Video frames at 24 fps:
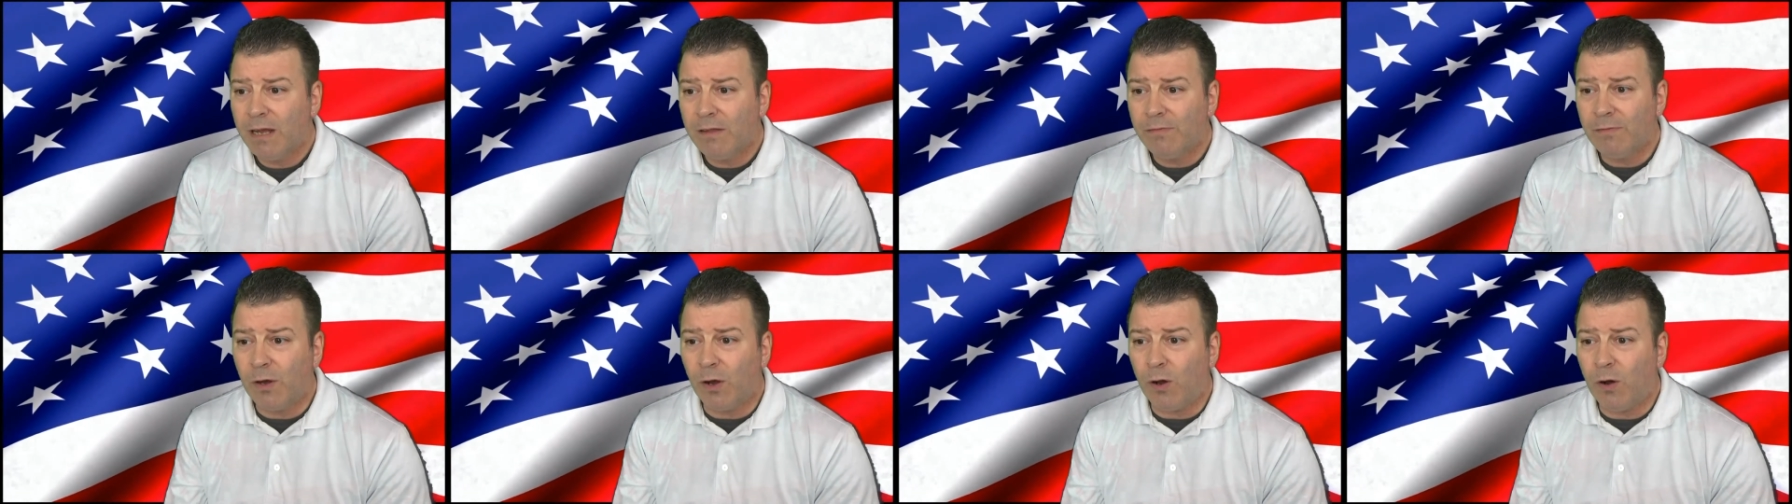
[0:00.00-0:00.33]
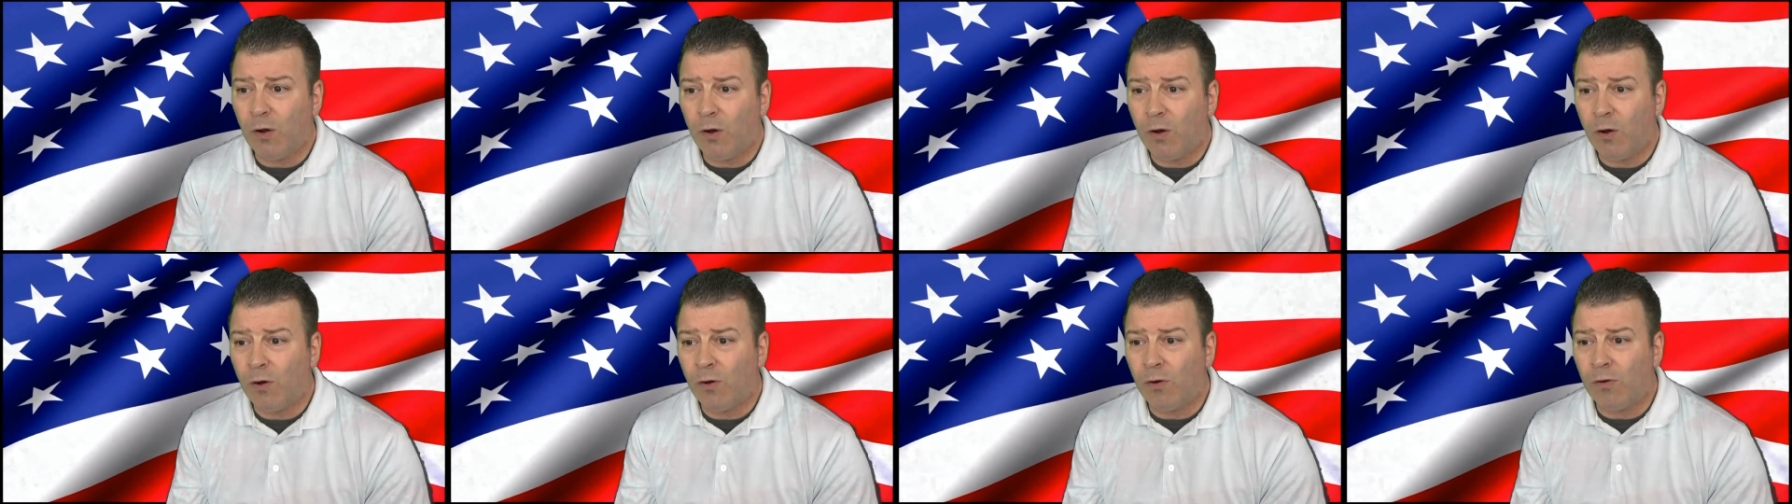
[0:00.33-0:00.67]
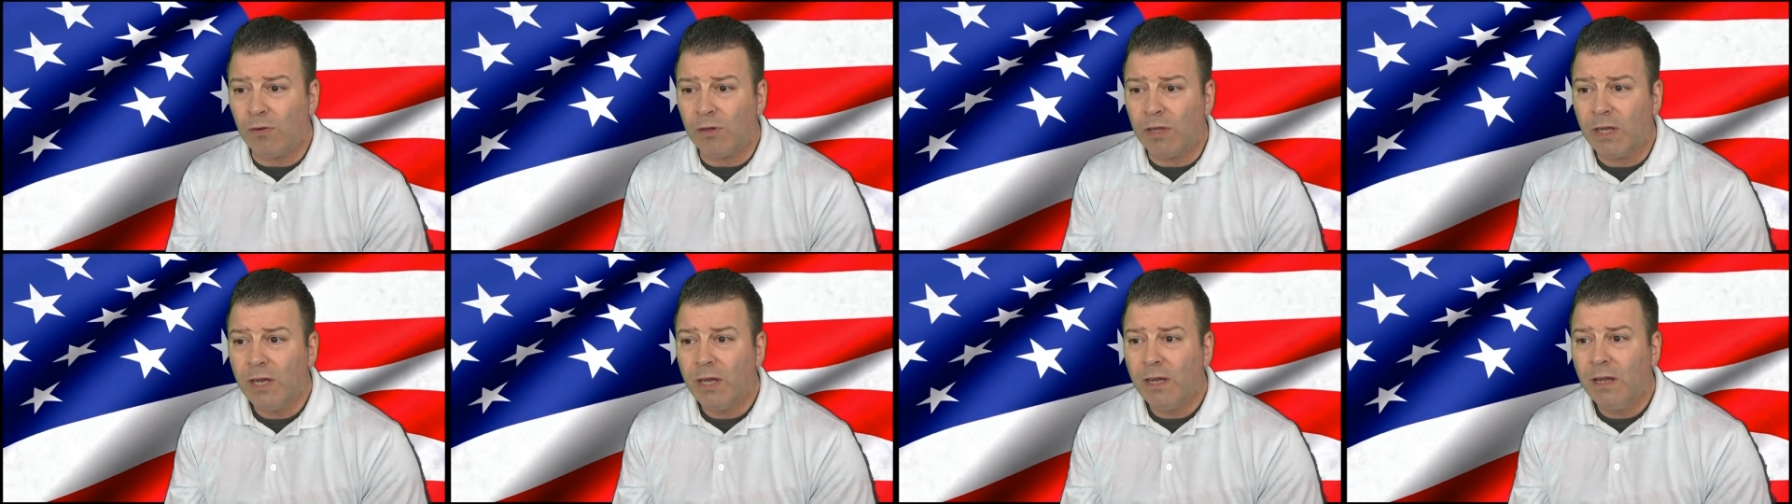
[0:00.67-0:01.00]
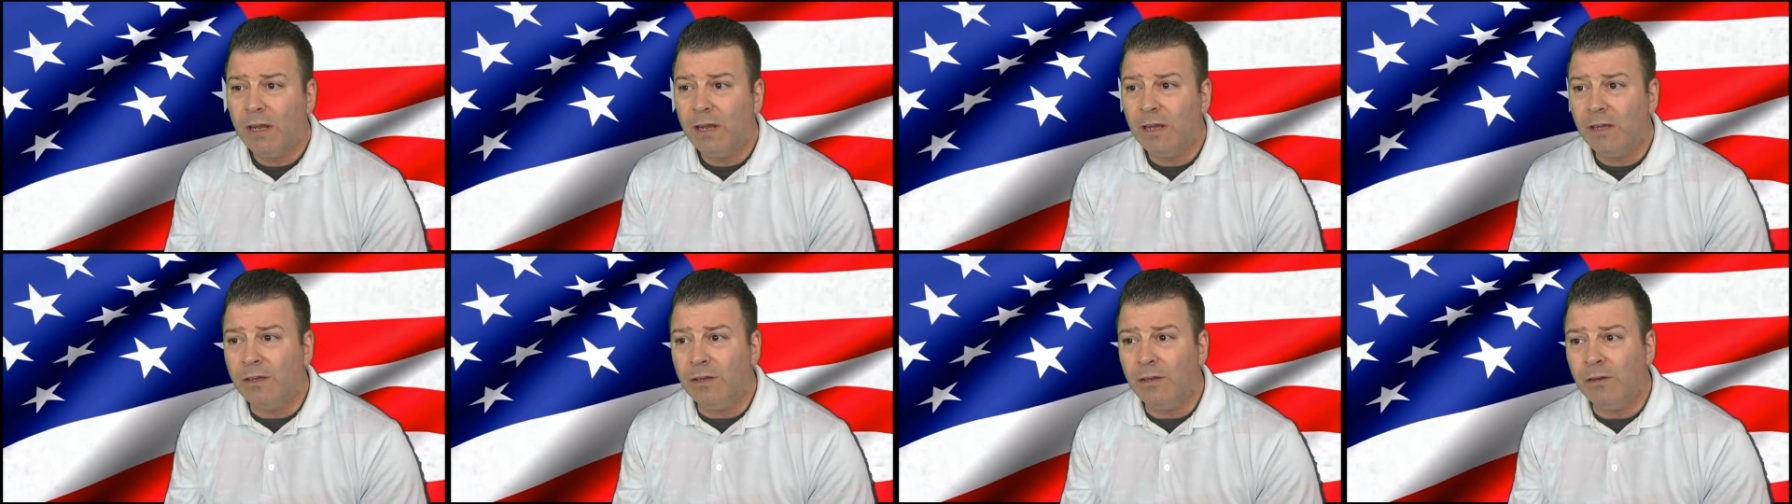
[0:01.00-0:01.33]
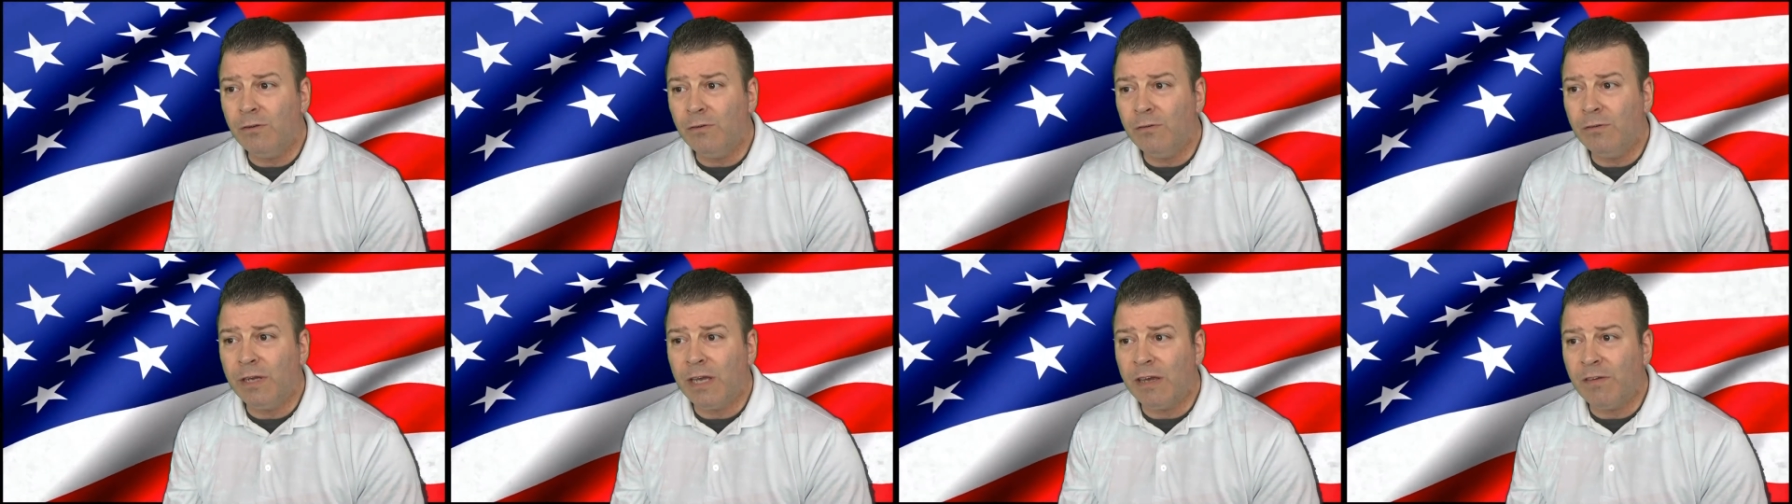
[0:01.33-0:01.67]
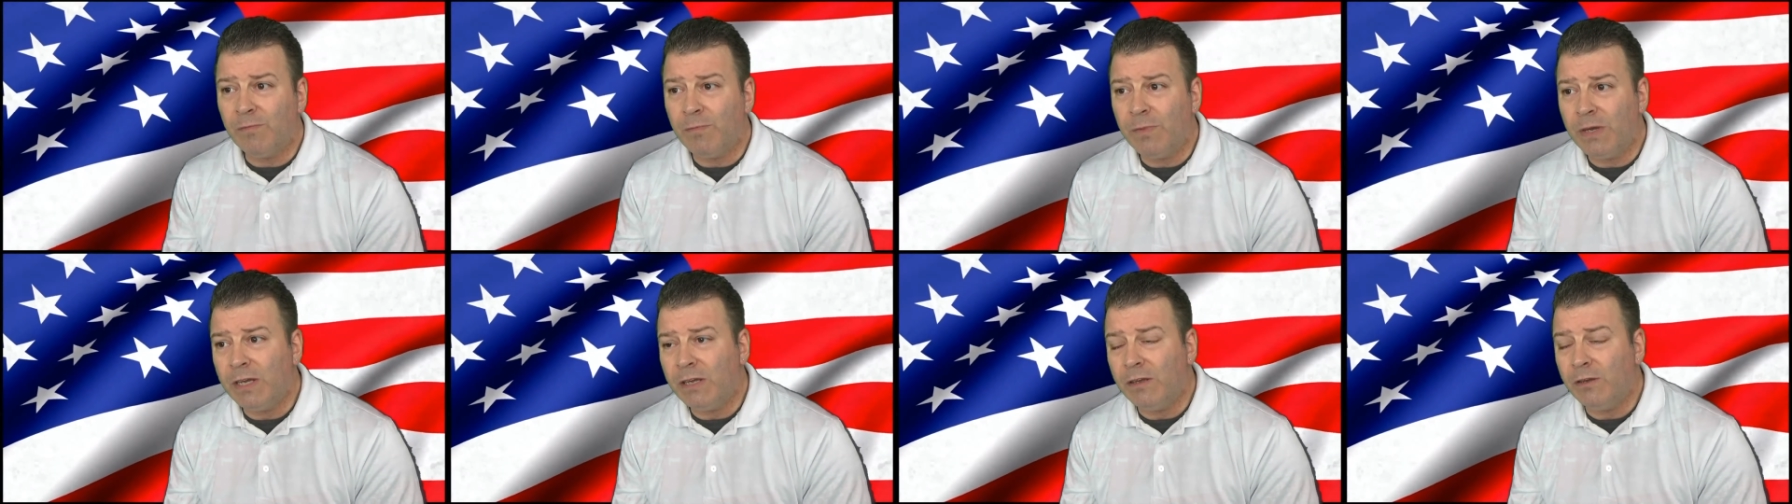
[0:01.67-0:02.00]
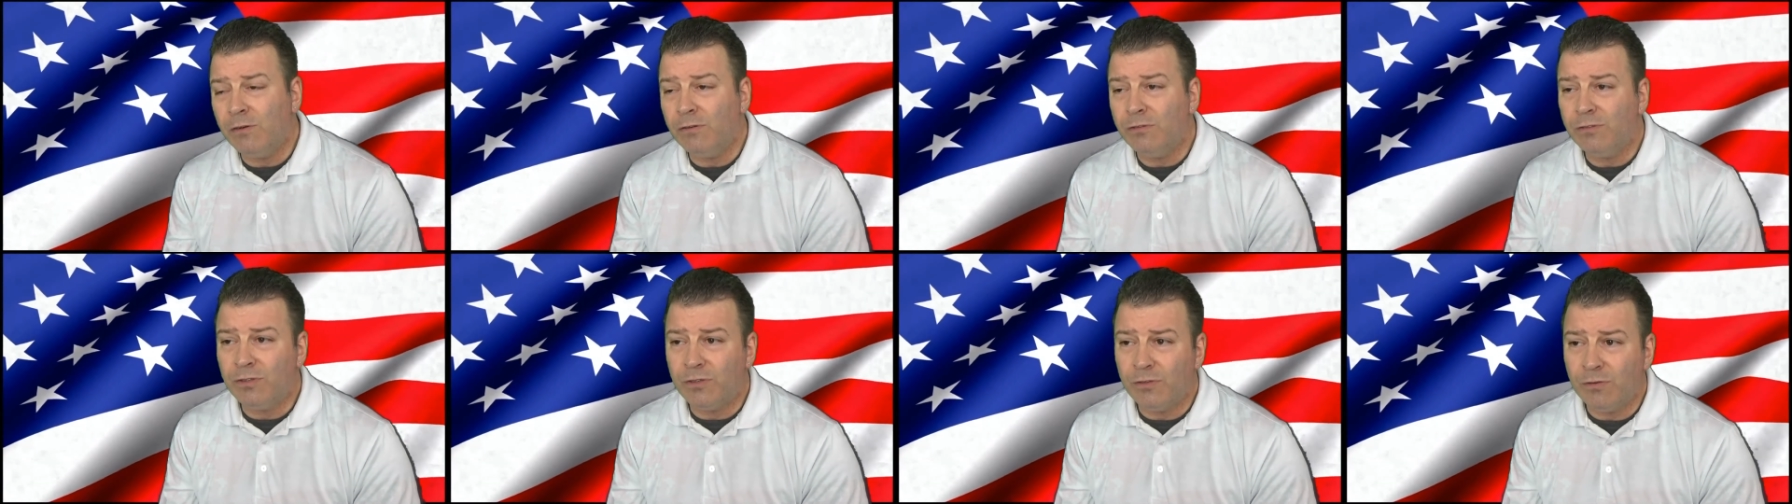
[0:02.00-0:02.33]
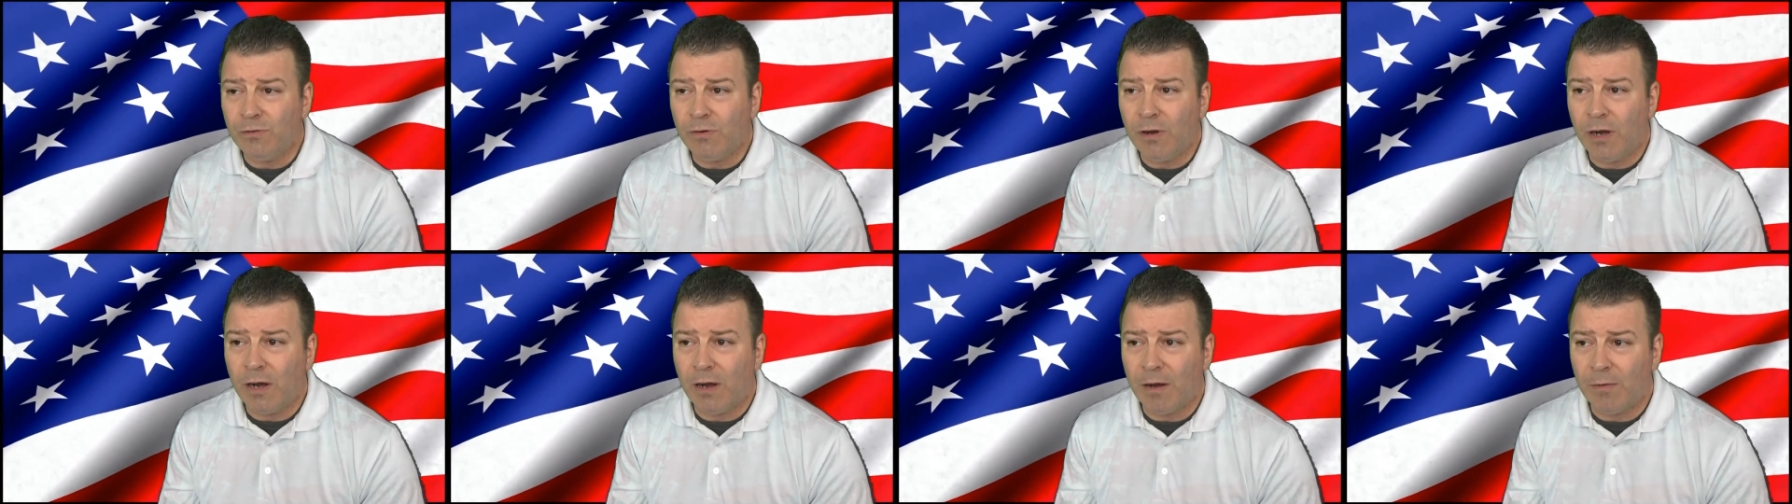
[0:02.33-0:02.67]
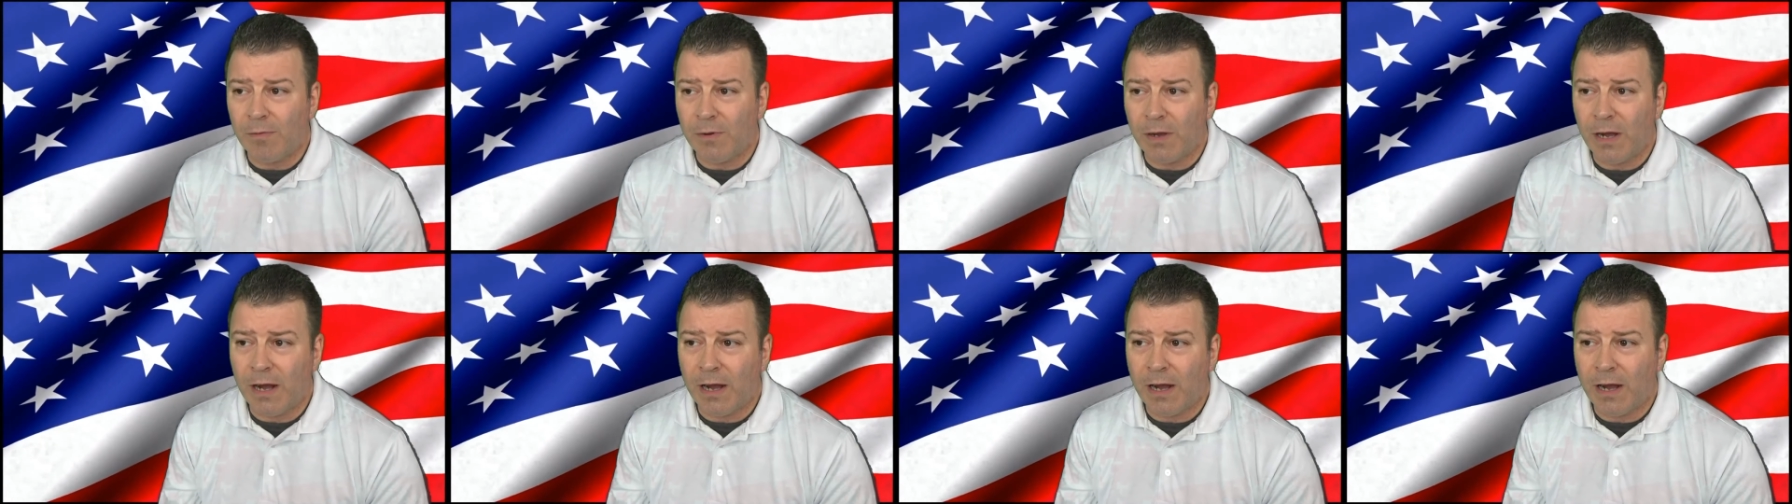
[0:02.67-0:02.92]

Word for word: The whole "you give me, you do," I